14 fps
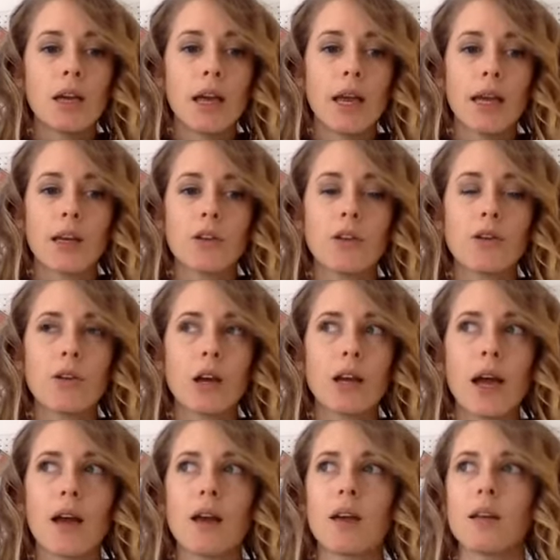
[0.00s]
And a note on
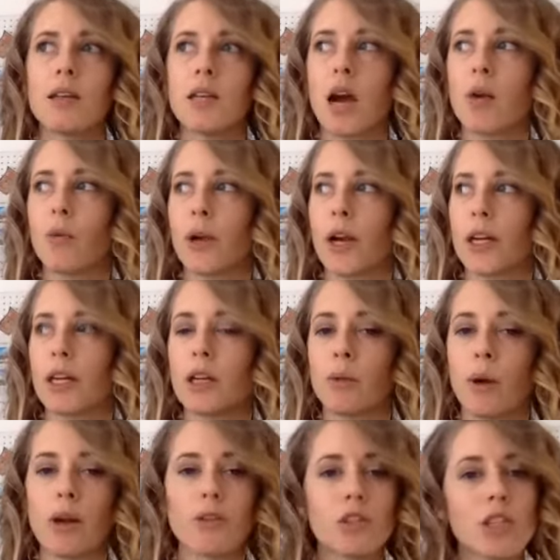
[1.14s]
not wearing it in a
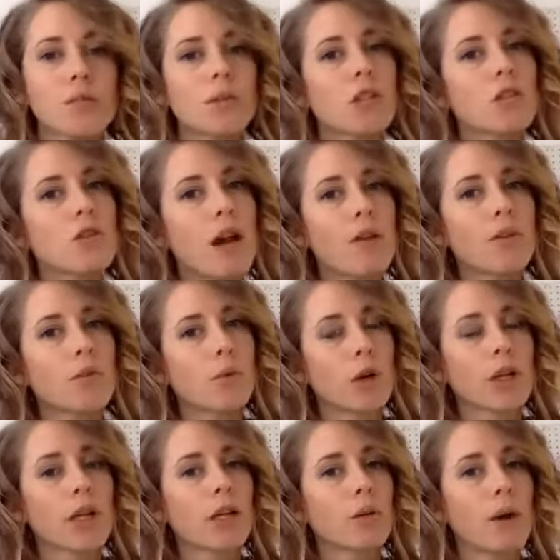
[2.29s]
while. Just because you haven't
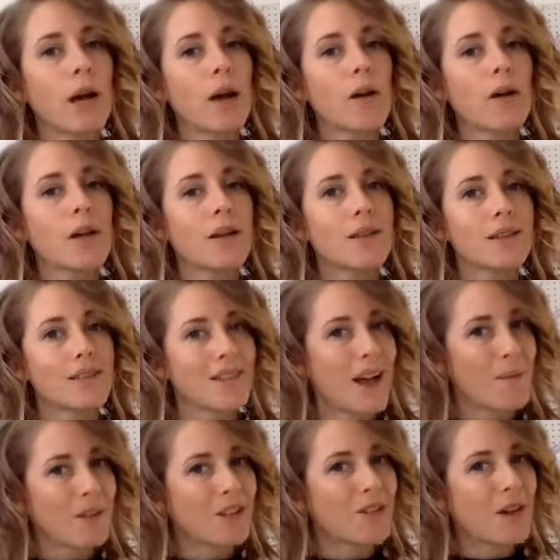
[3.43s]
worn it in a while does not
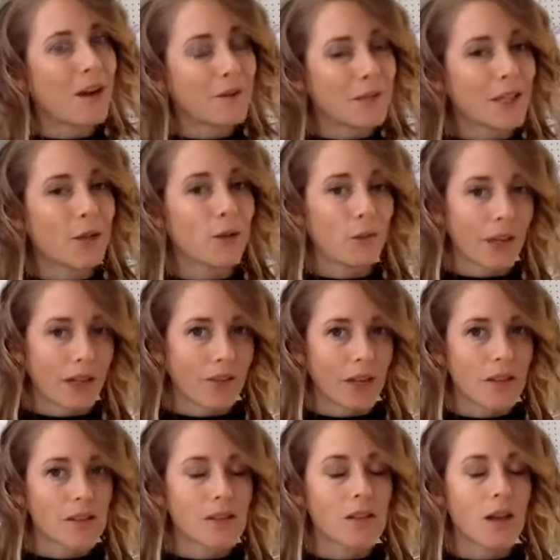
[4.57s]
mean you have to get rid of
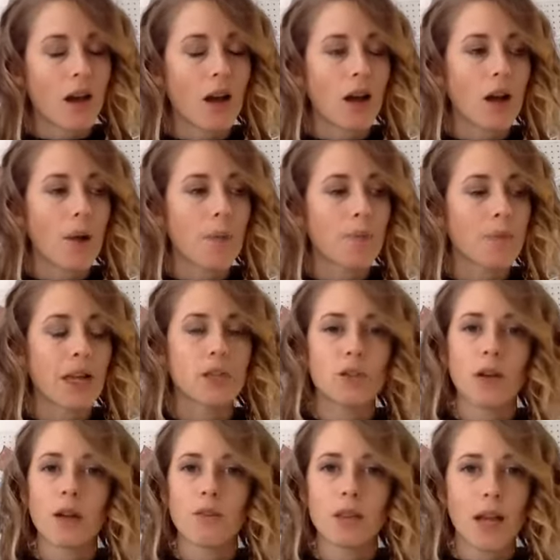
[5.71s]
it. I do
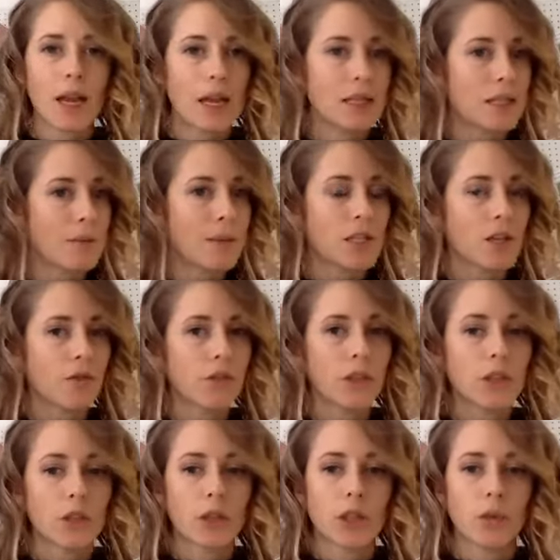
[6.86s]
have clients, and myself
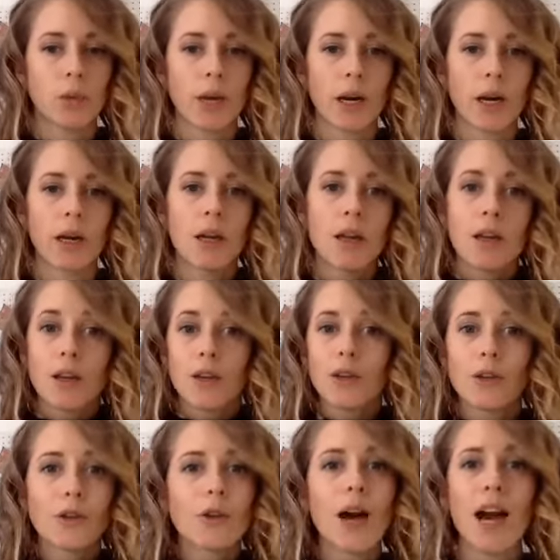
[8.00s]
included, where
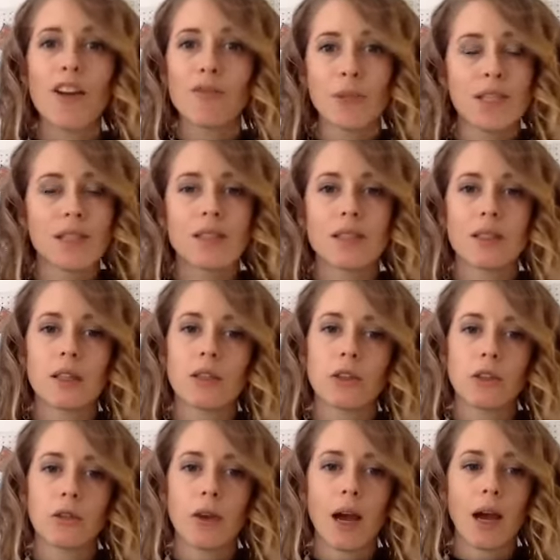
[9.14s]
you'll have pieces that either
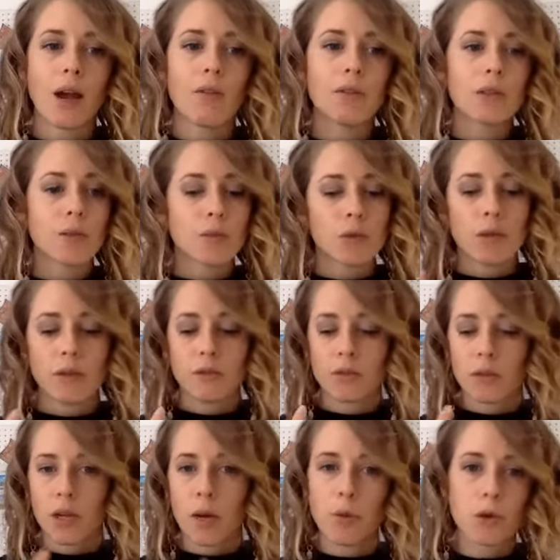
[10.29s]
you have some sort of
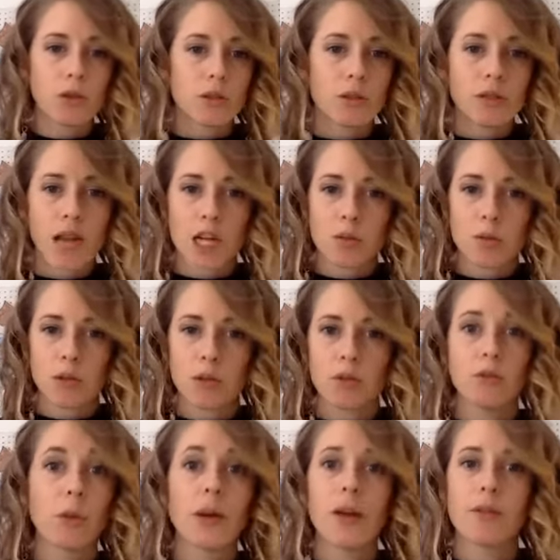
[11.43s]
emotional attachment to
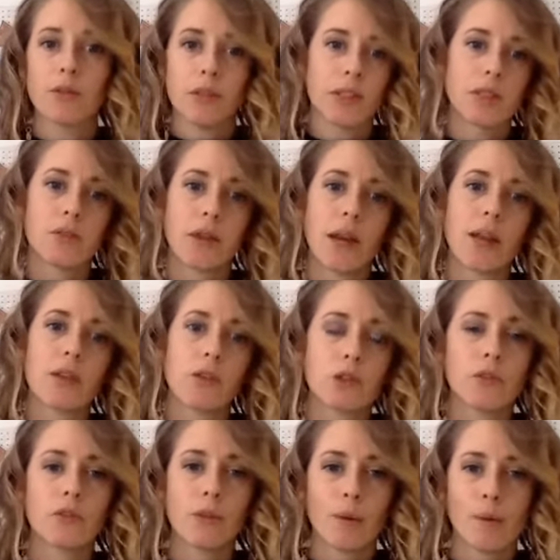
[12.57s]
for whatever reason, right?
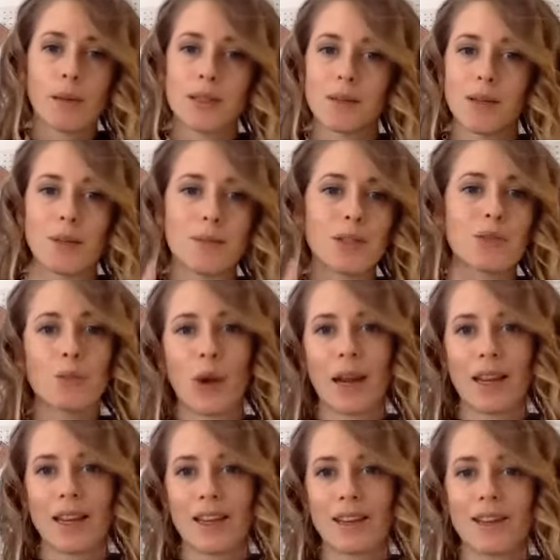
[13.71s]
Usually for women, sometimes it's
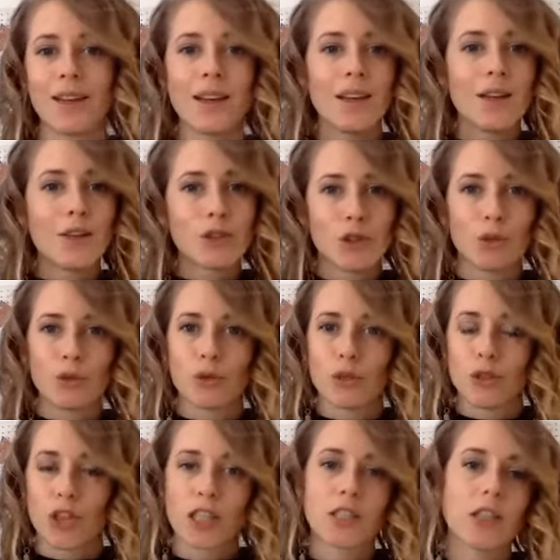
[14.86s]
wedding shoes or
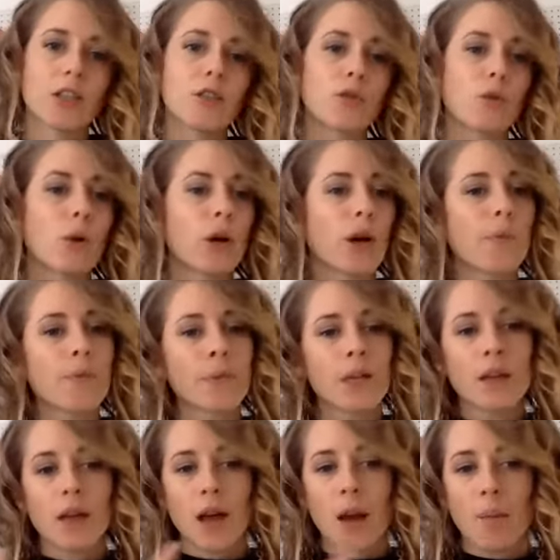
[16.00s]
dresses or
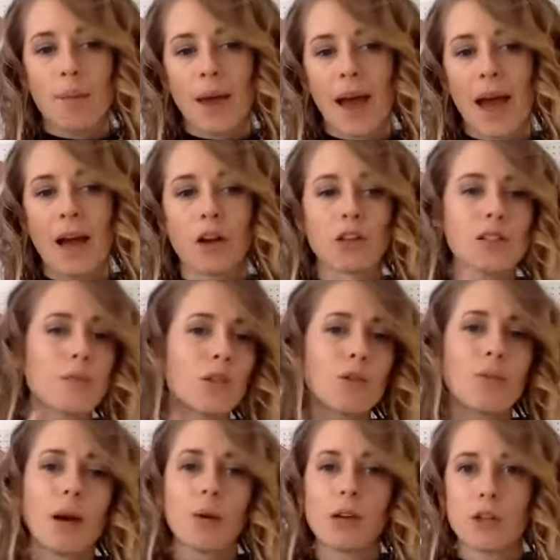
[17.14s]
a bag or something you
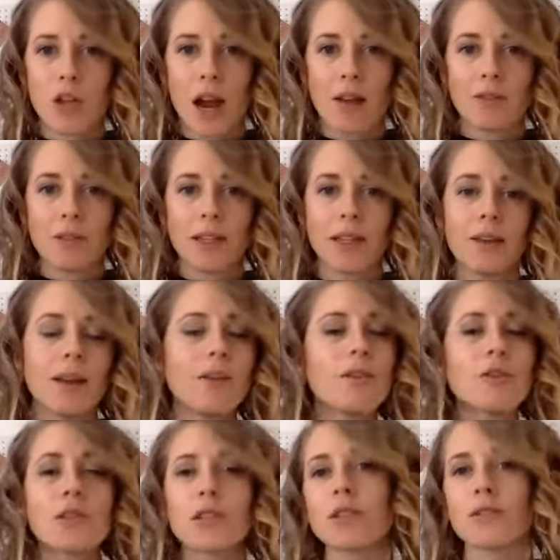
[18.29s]
bought while traveling, and
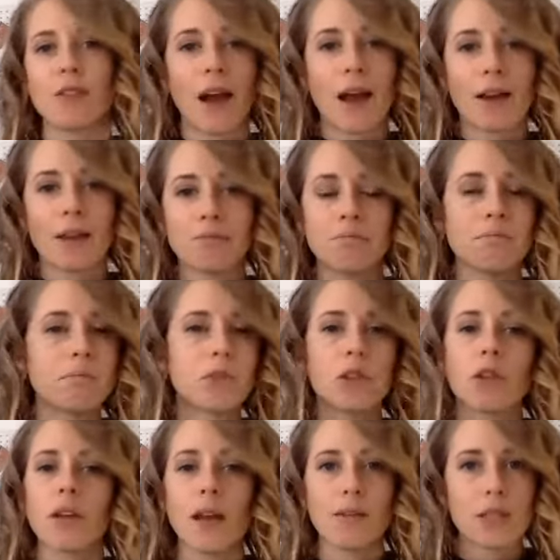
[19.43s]
those things are fine. You
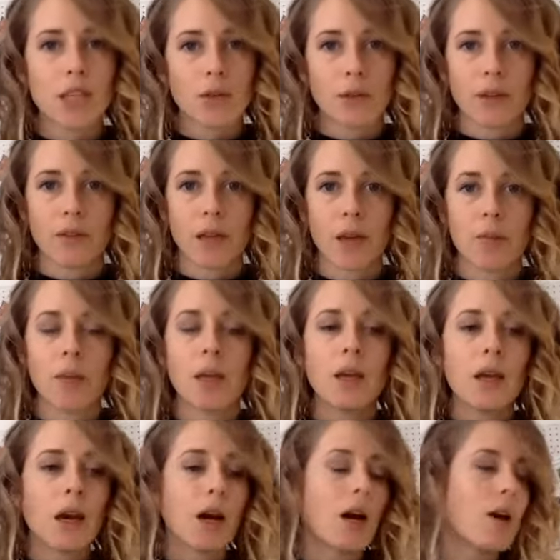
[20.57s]
don't have to get rid of them.
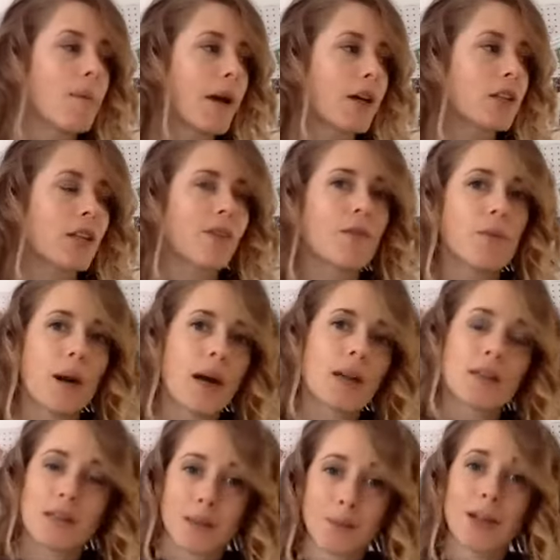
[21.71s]
I actually have a box
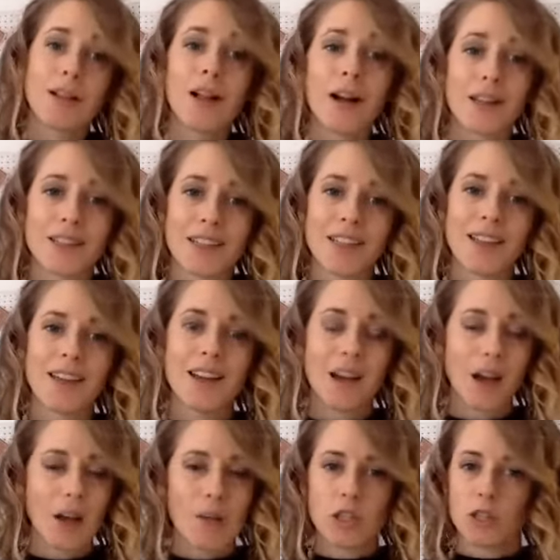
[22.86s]
in my closet.
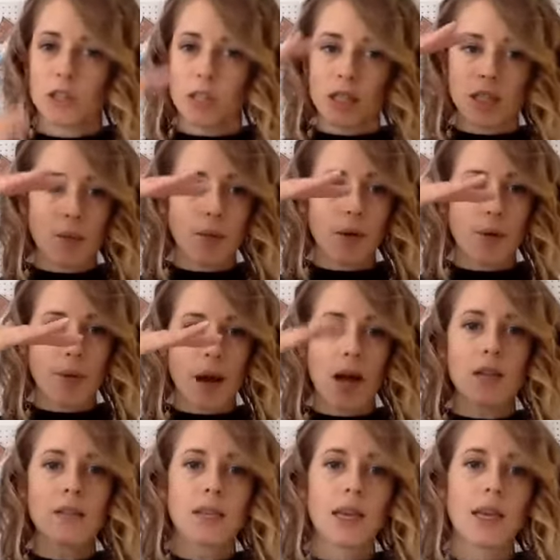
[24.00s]
It's just like a Tupperware
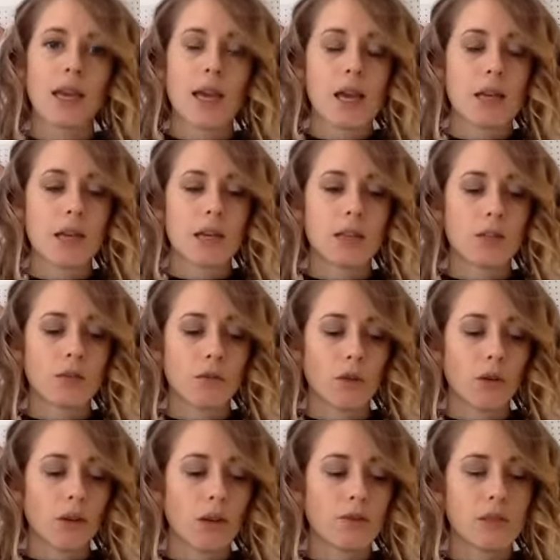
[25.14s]
box, and it's
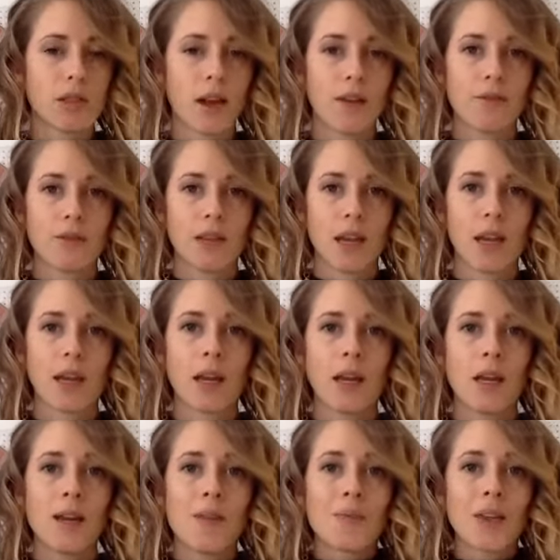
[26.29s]
full of stuff that
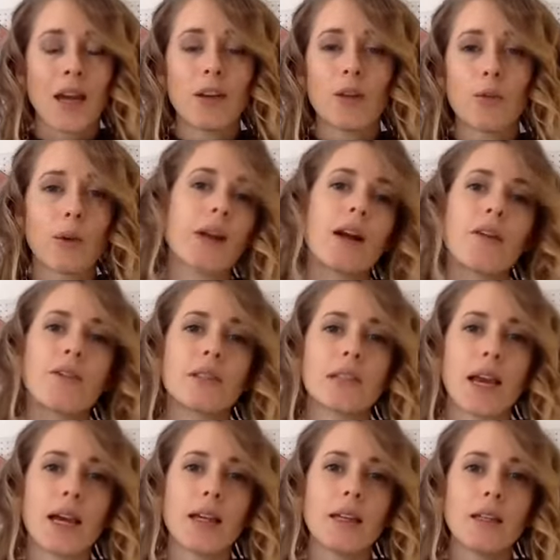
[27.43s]
I don't wear every
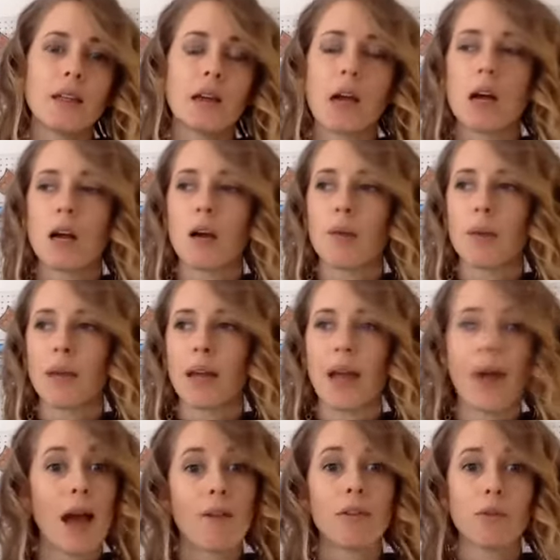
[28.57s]
day, and I
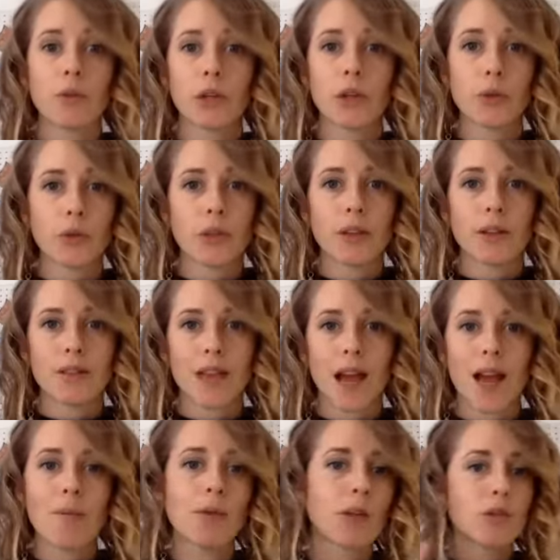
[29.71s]
haven't worn it in a really long
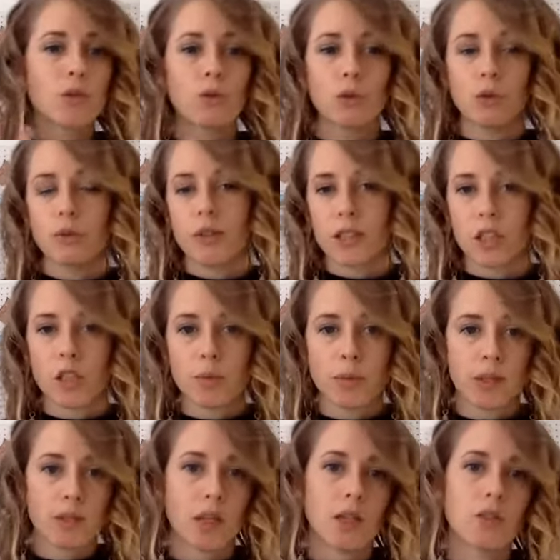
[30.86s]
time, but it's cool vintage
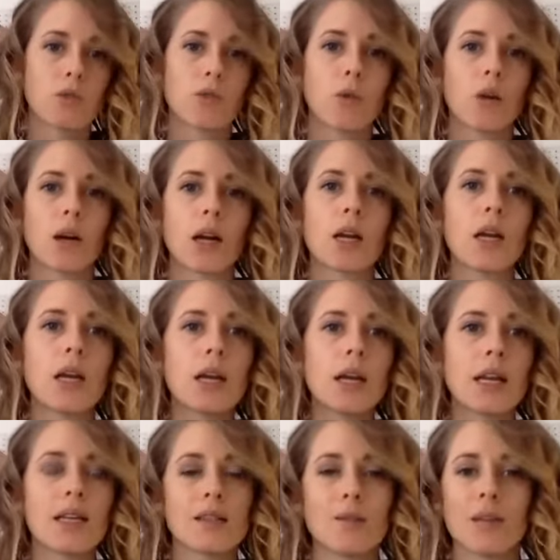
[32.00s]
pieces, or
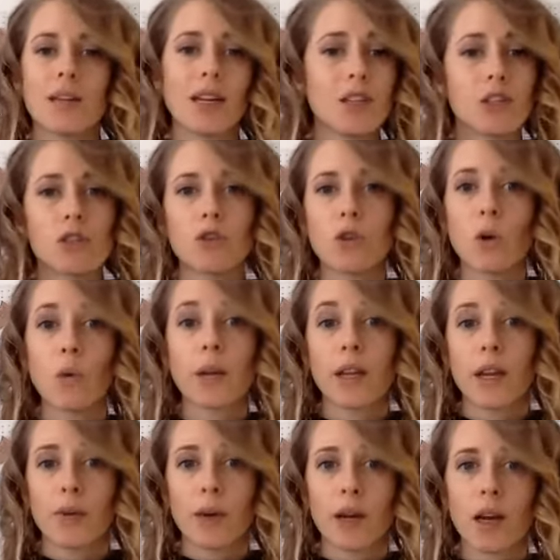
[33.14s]
it's something that I just don't want to
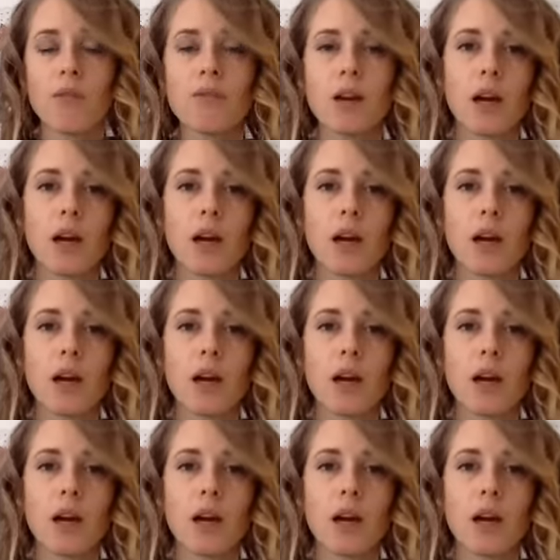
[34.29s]
get rid of.